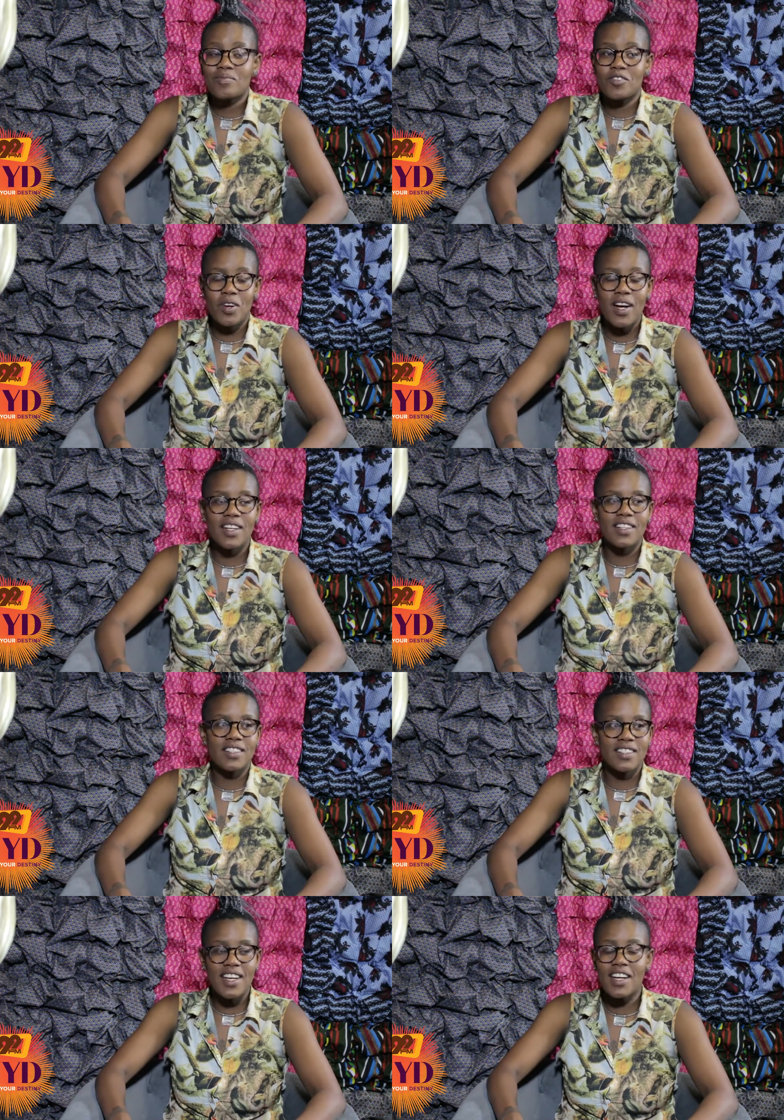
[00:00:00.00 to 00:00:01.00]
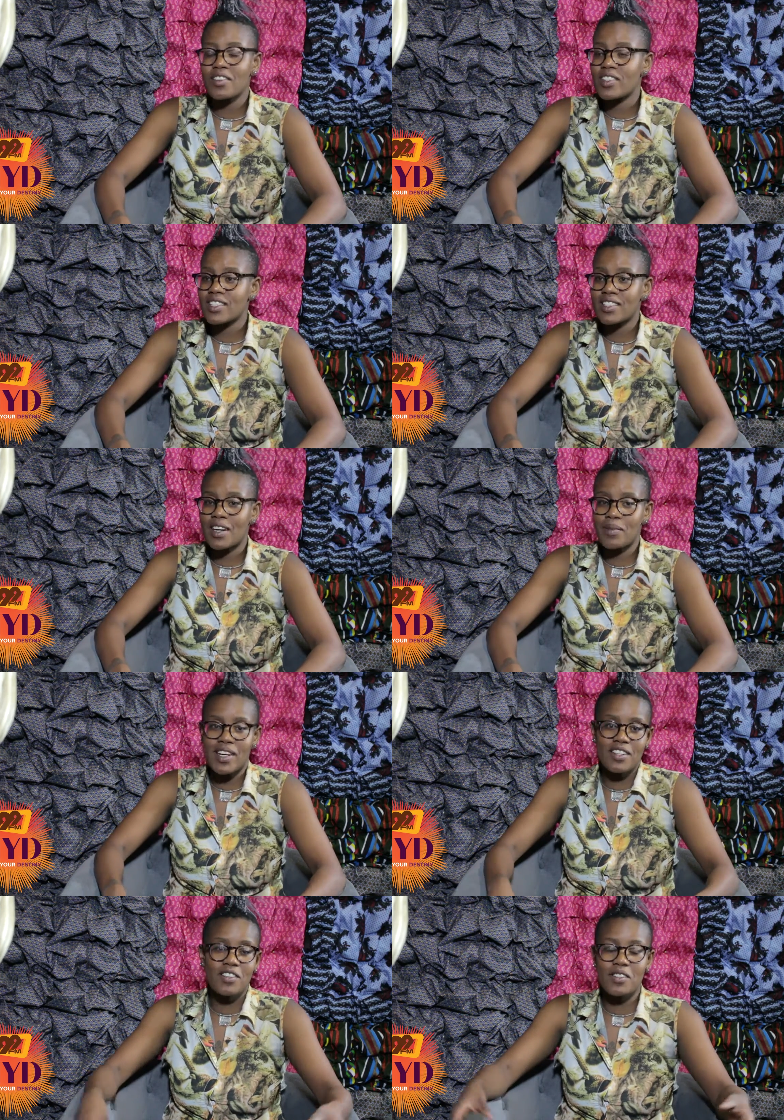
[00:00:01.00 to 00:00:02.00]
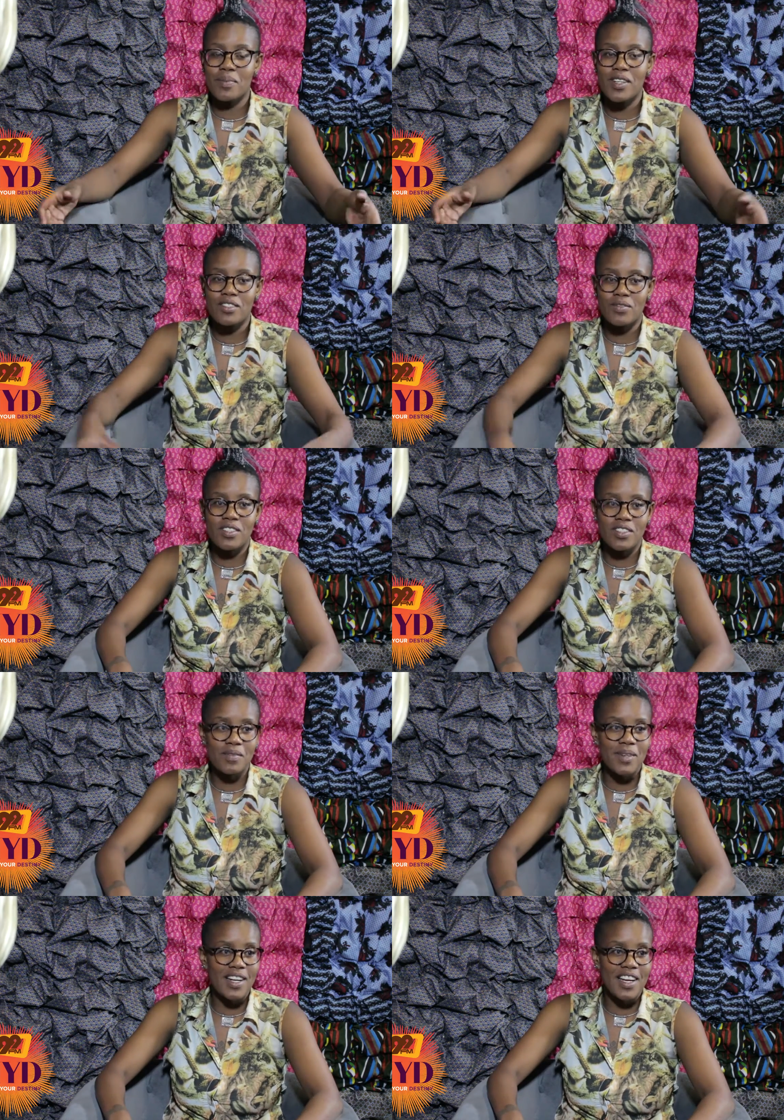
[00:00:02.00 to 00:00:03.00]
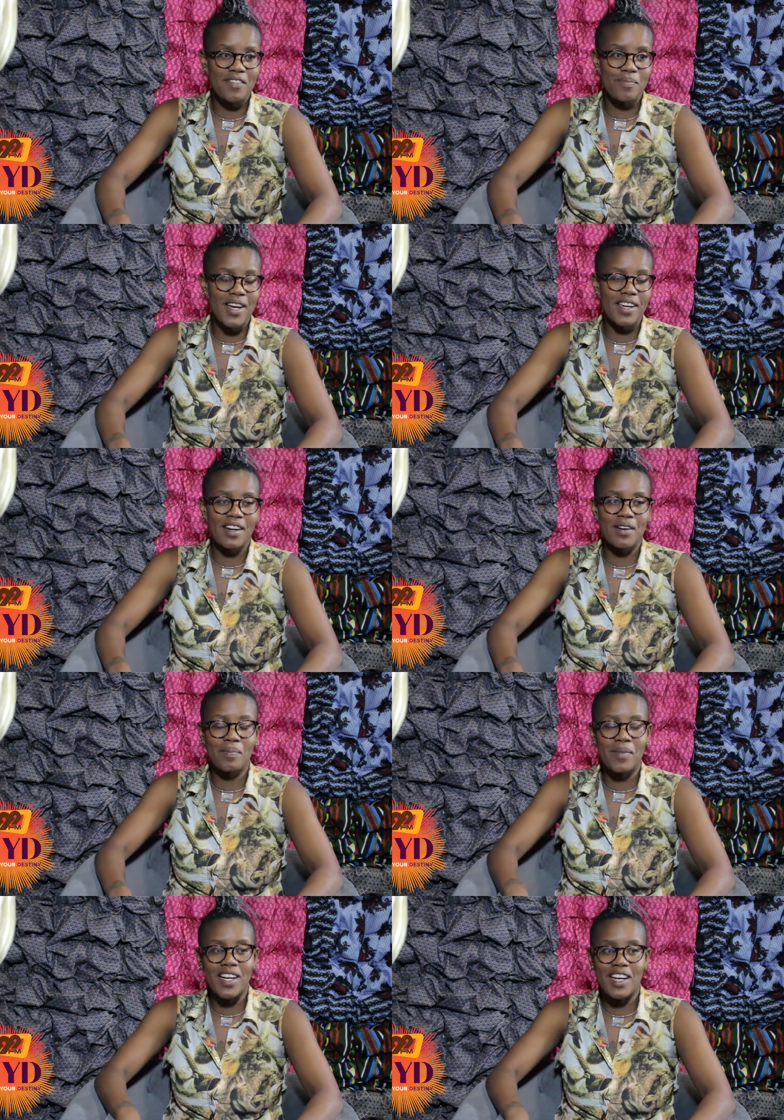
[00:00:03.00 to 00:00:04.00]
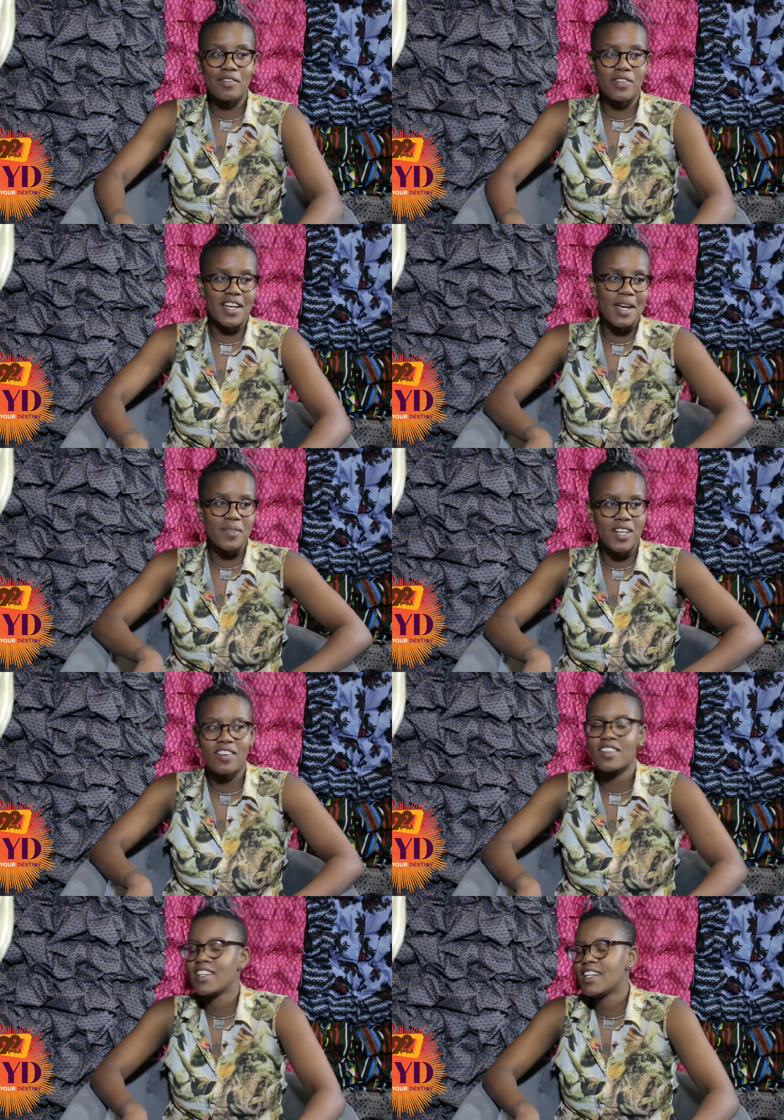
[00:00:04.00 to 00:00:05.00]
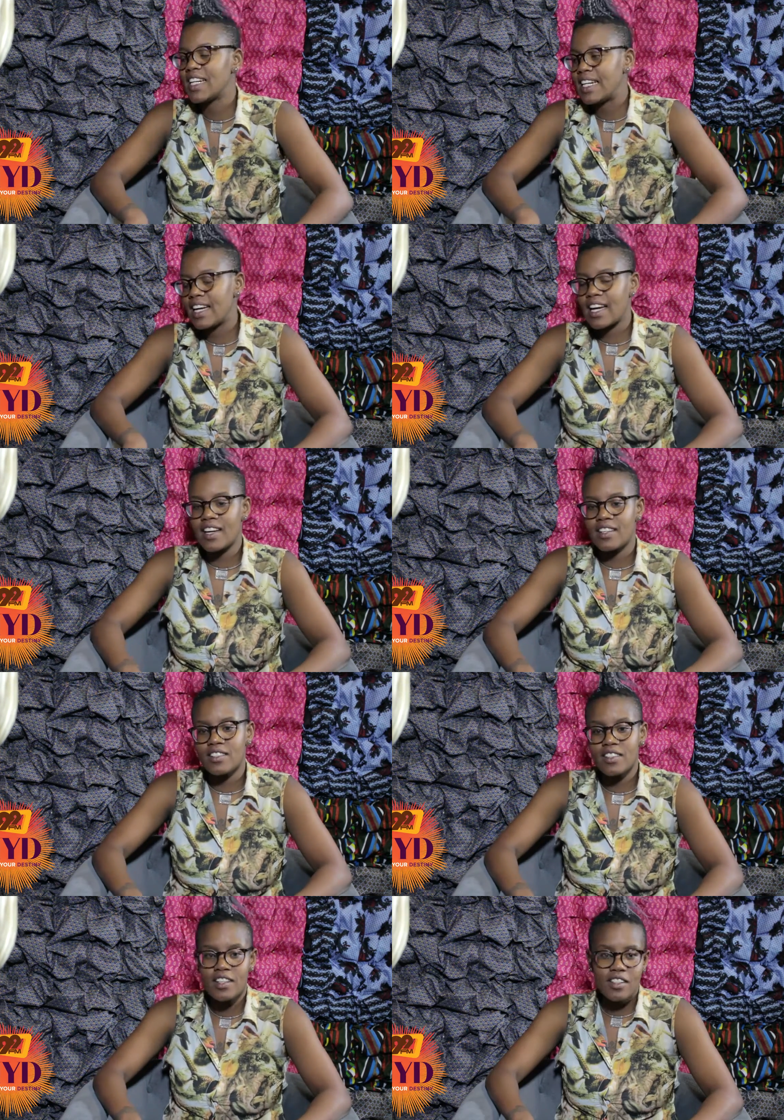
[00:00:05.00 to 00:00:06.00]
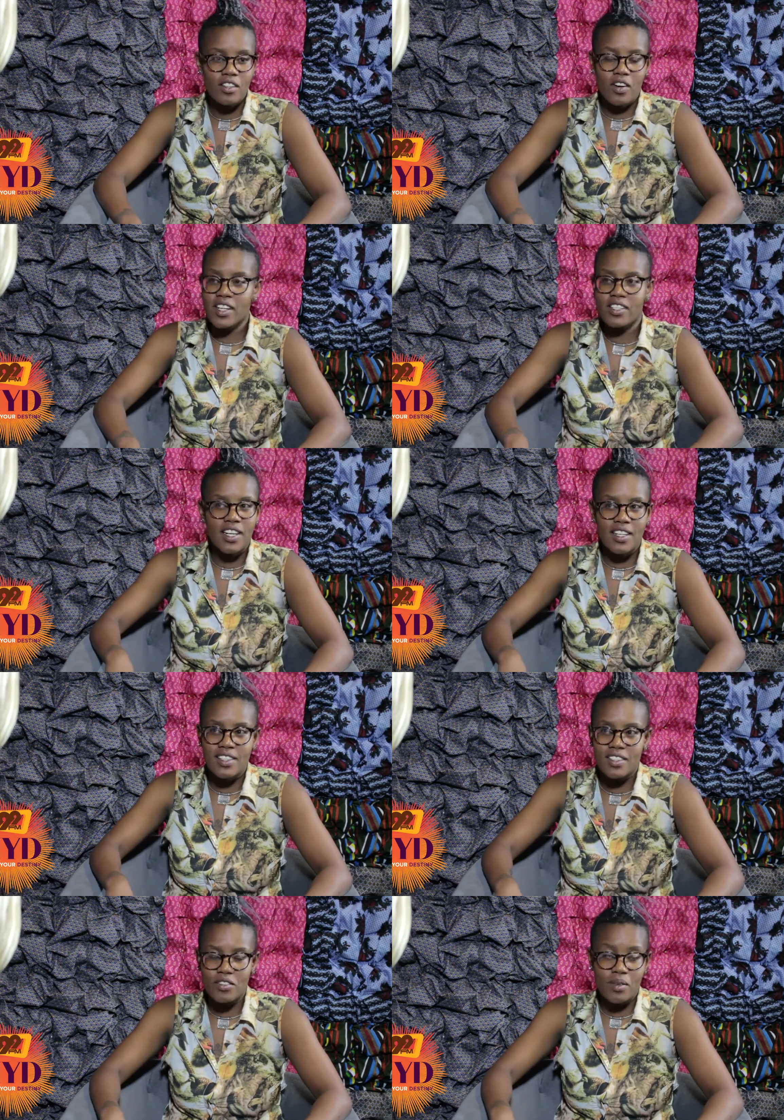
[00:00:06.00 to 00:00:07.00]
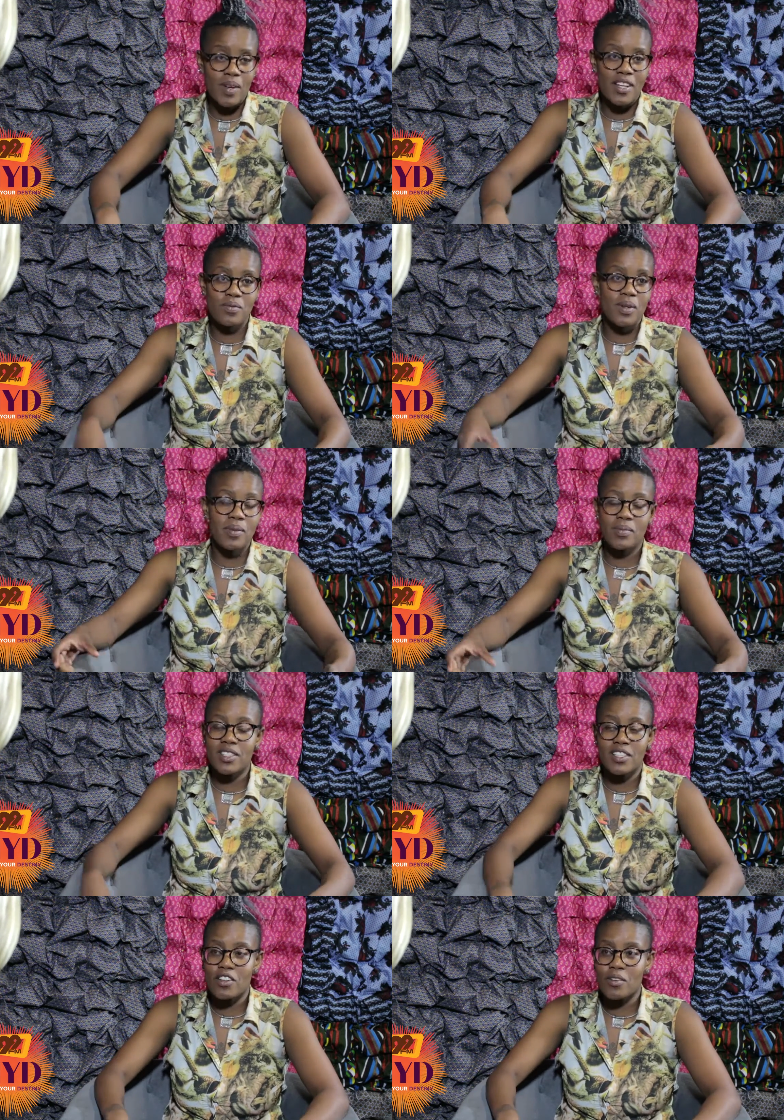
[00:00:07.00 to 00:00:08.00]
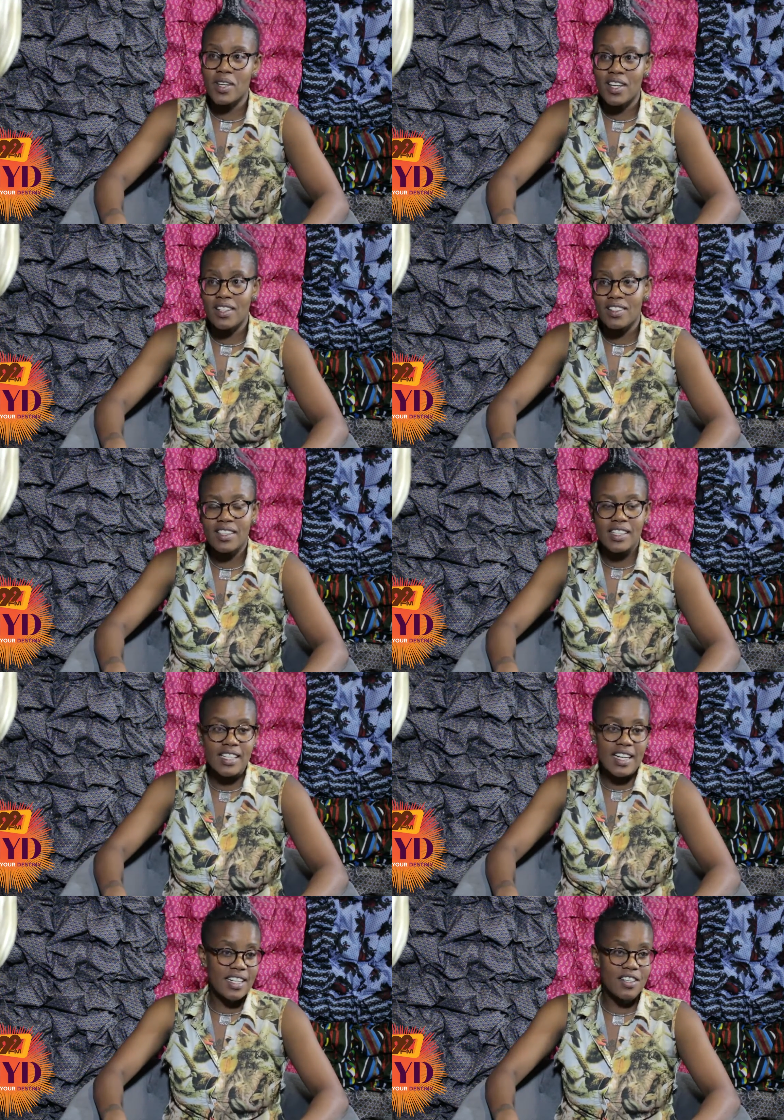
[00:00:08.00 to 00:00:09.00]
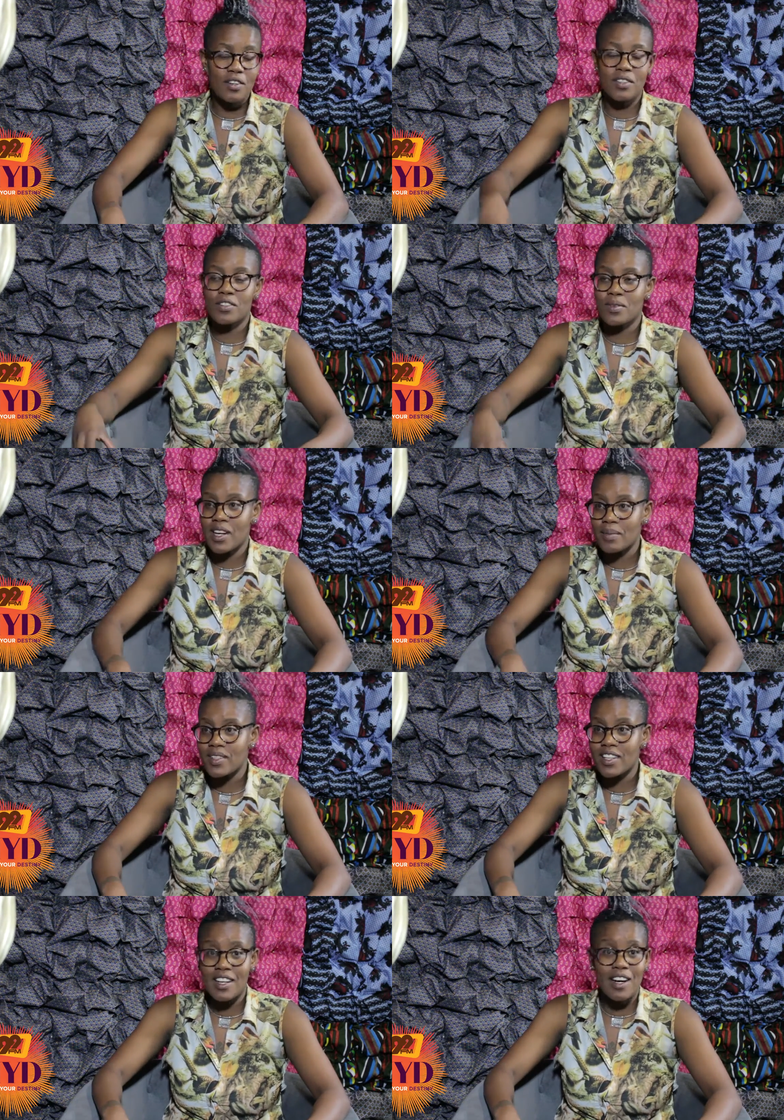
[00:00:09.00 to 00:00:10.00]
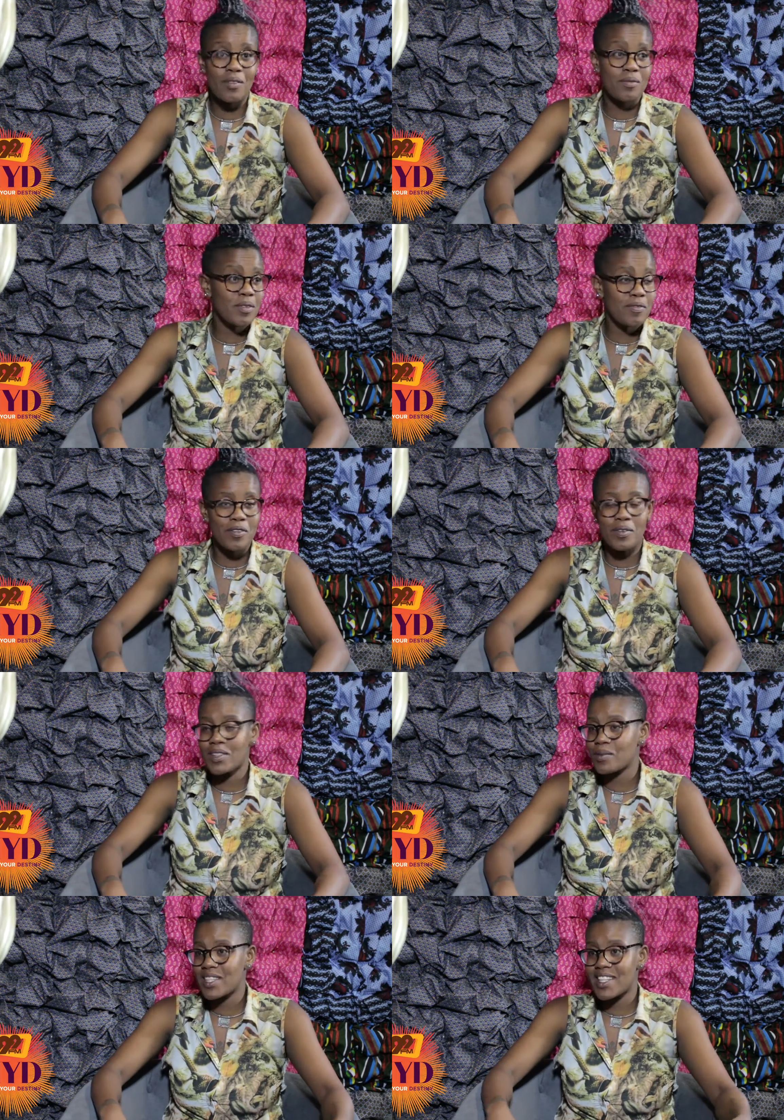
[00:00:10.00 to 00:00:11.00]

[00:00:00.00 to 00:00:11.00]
try it, take a risk. I took the biggest risk of my life, packing up my life in Cape Town and going to London, to a place where people didn't know me yet. I didn't know this would happen, and now we flew in with